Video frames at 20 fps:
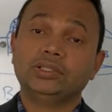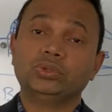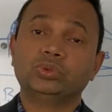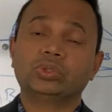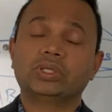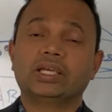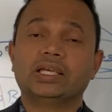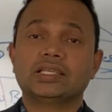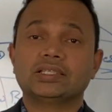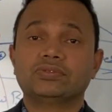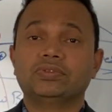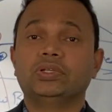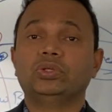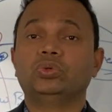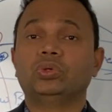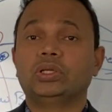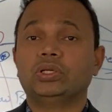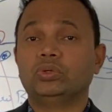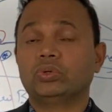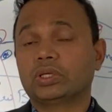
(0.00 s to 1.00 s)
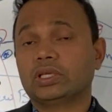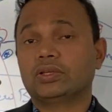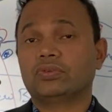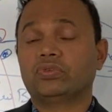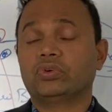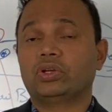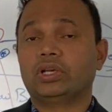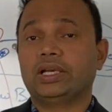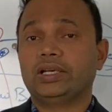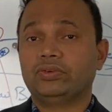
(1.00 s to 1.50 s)
UK as well who are looking
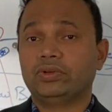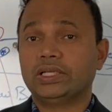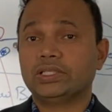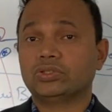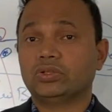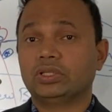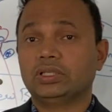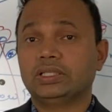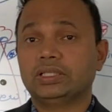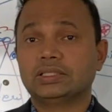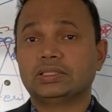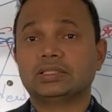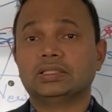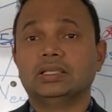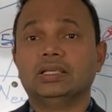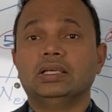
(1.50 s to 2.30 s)
for advice on this.